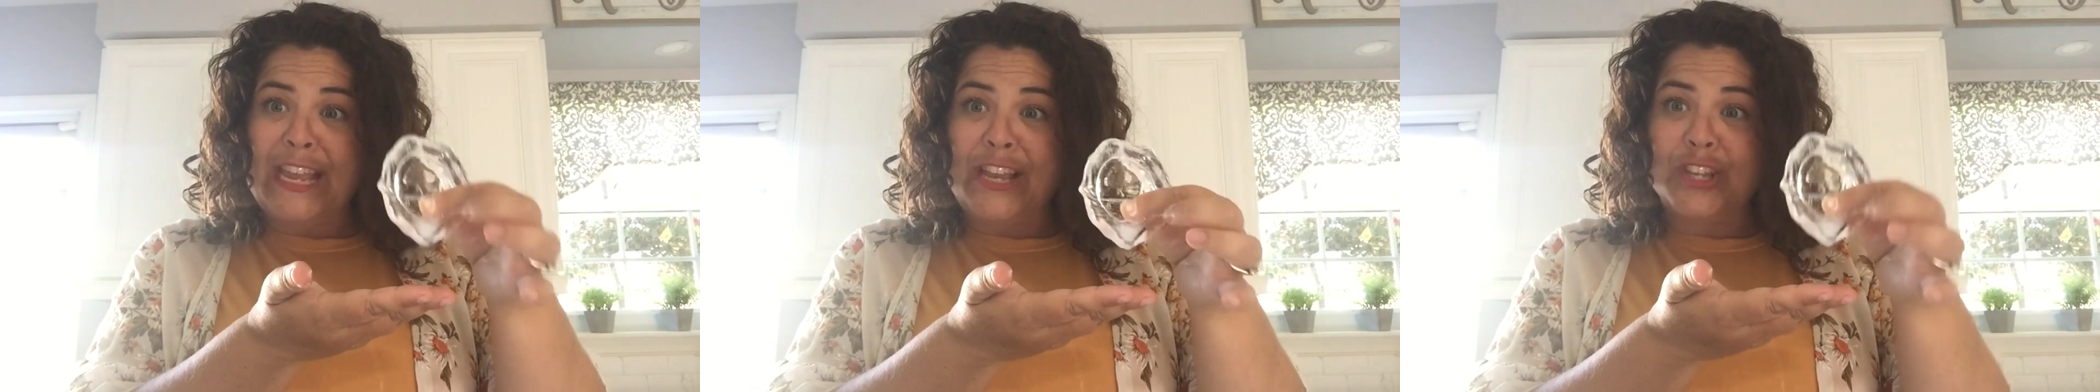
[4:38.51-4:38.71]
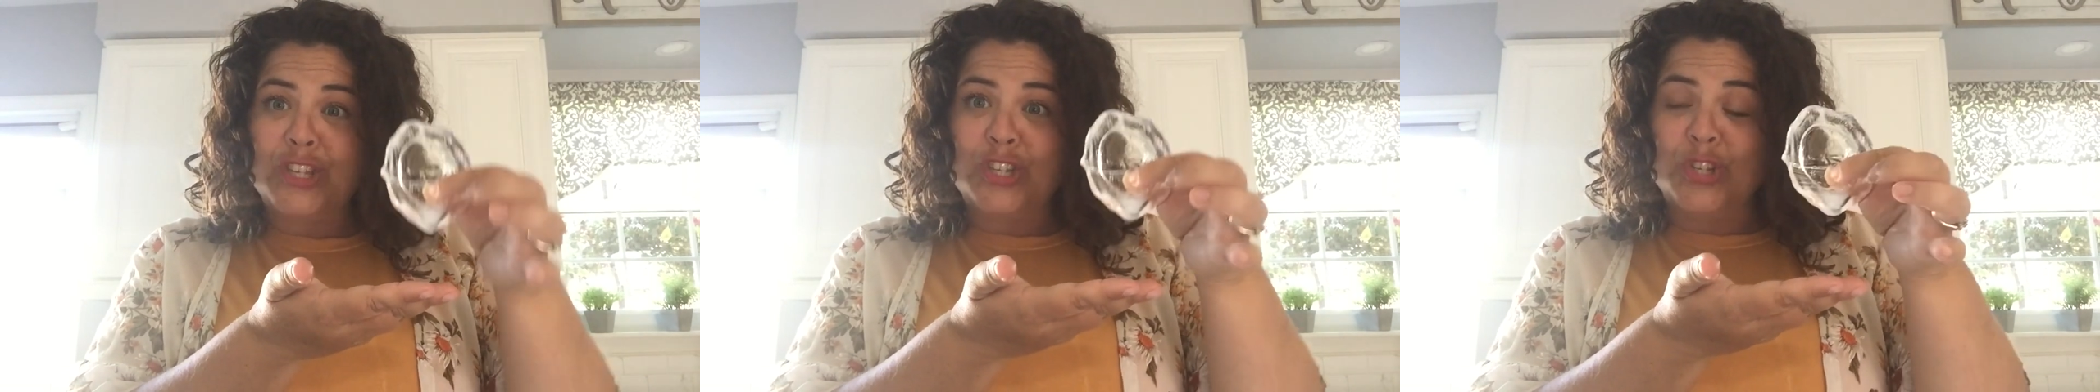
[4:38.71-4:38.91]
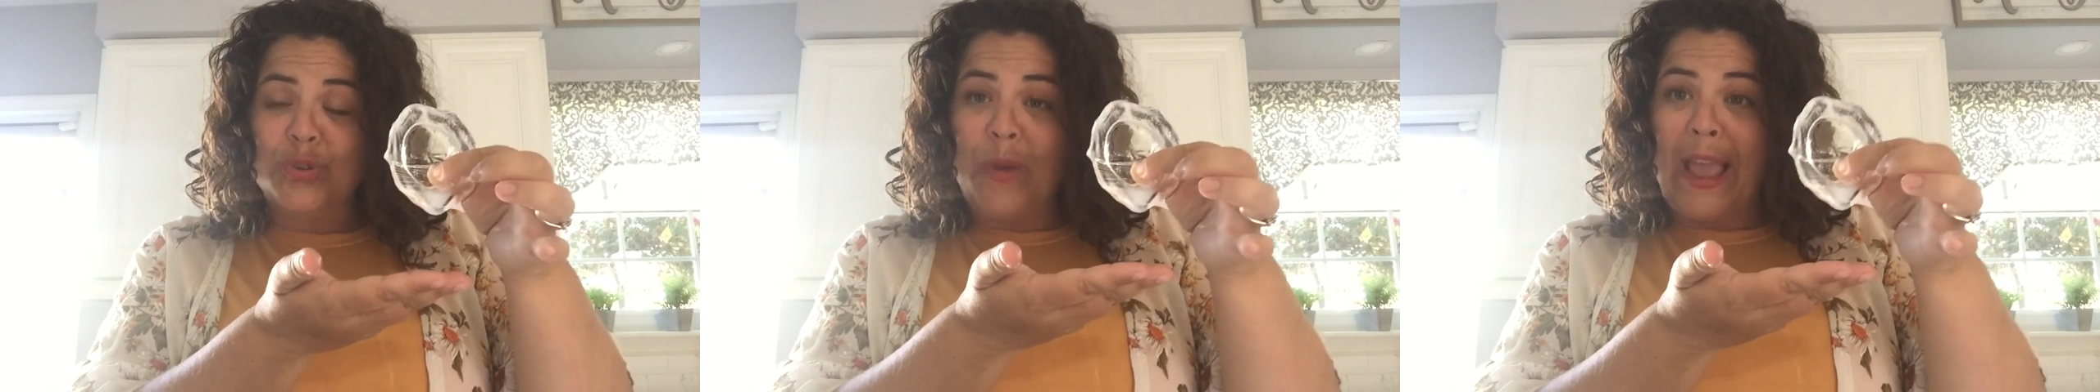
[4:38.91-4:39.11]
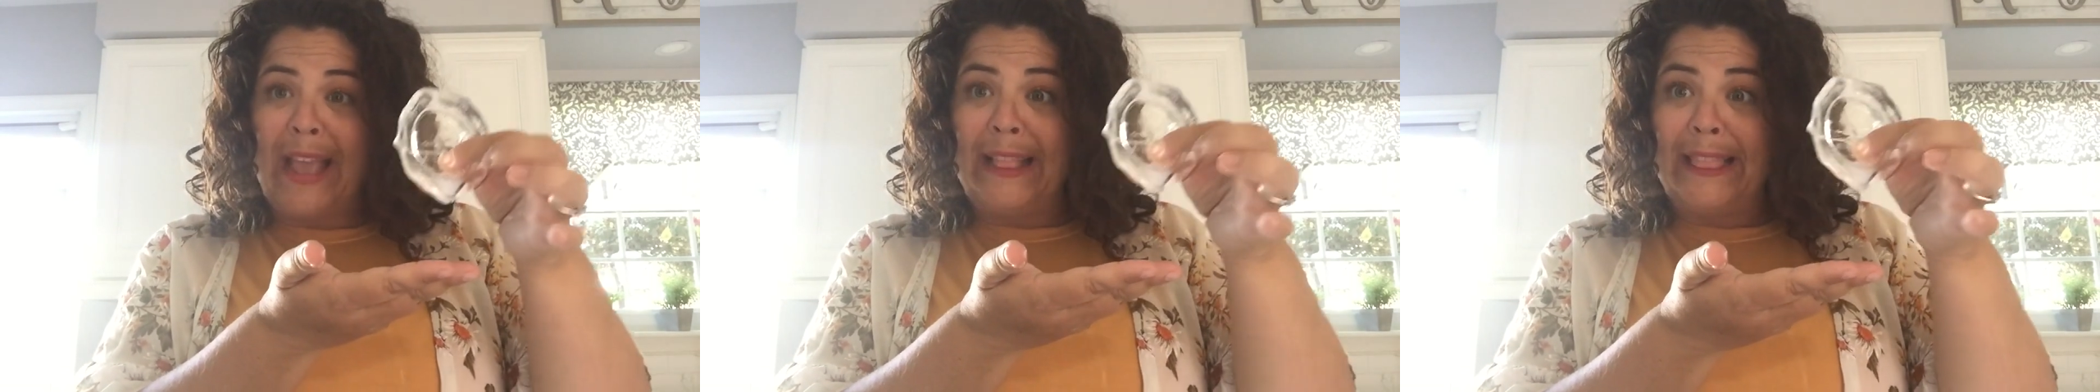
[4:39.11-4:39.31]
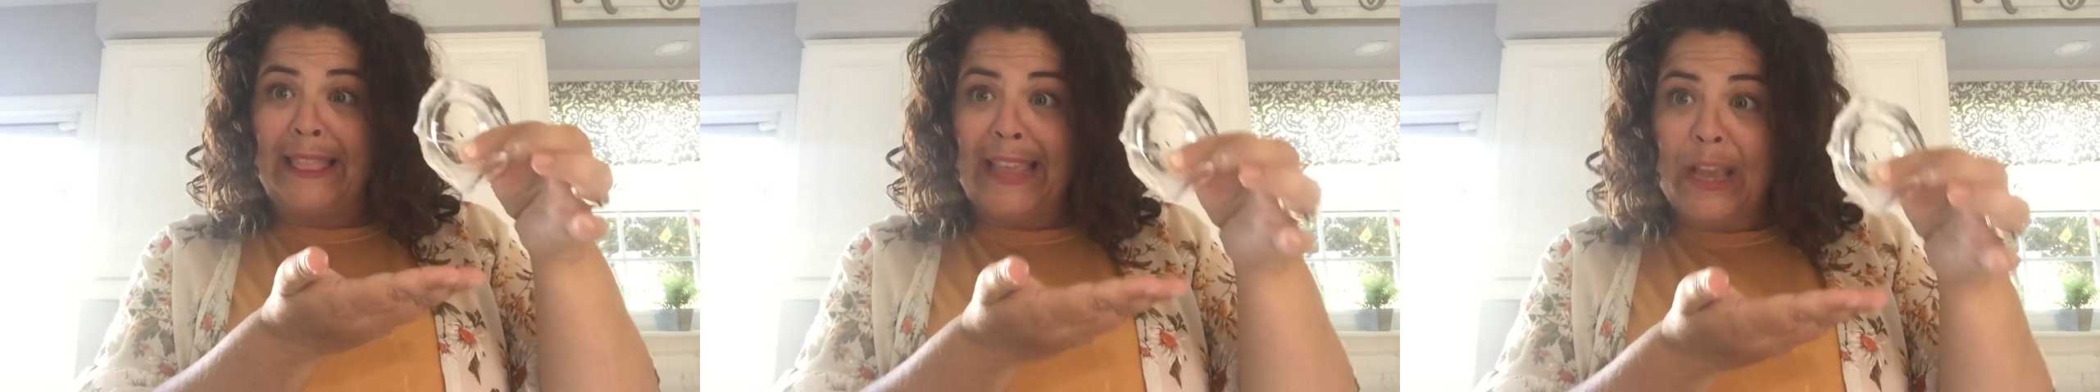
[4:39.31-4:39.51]
into a
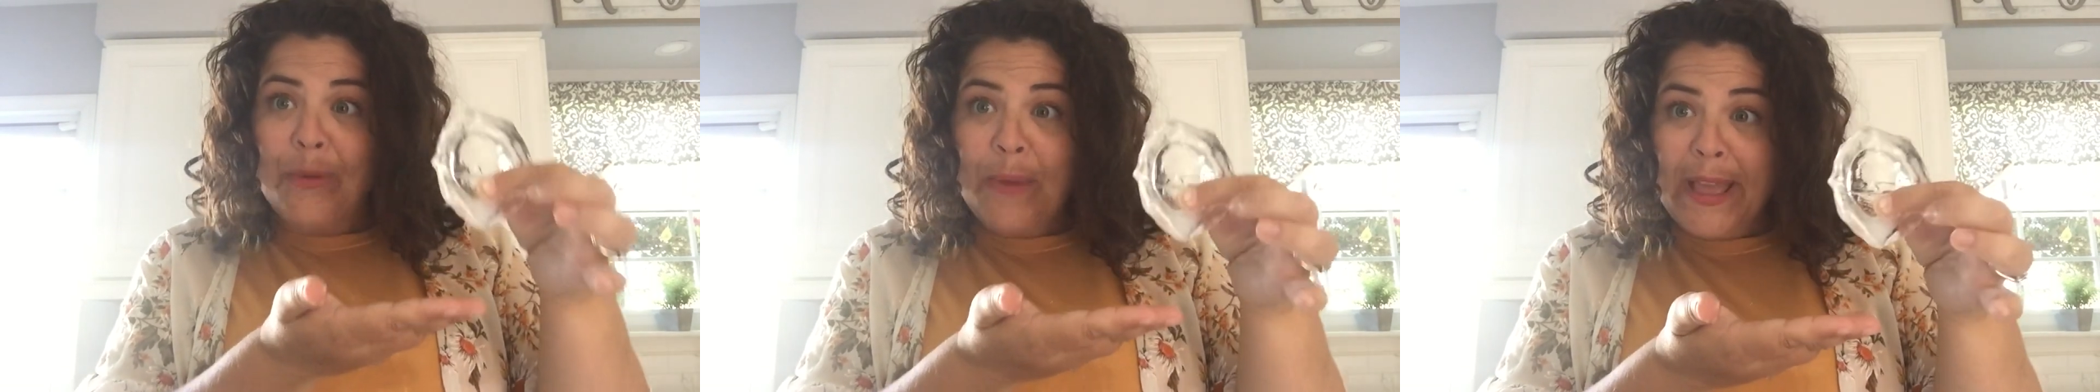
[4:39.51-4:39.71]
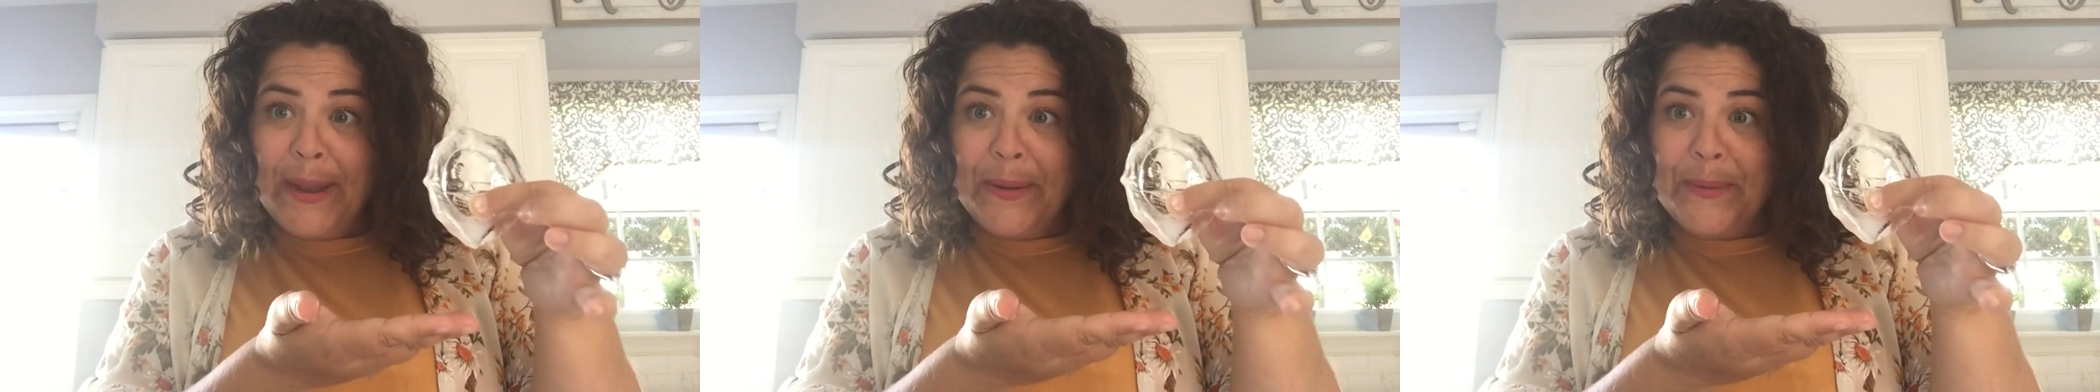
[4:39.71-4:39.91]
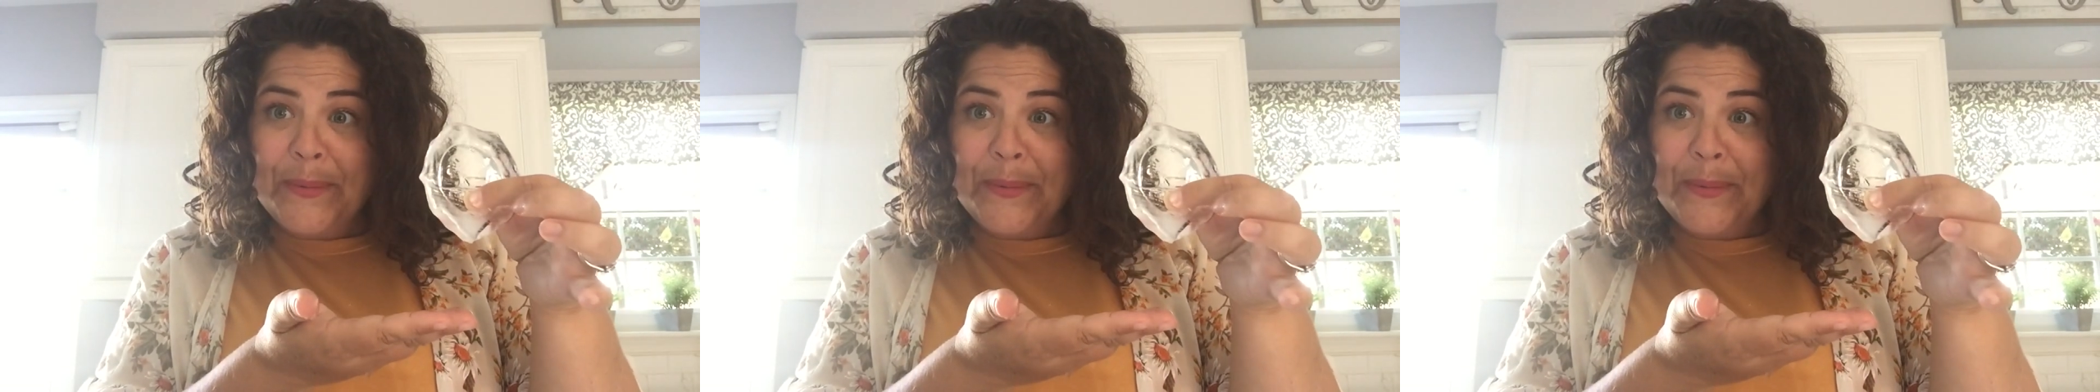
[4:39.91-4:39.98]
liquid?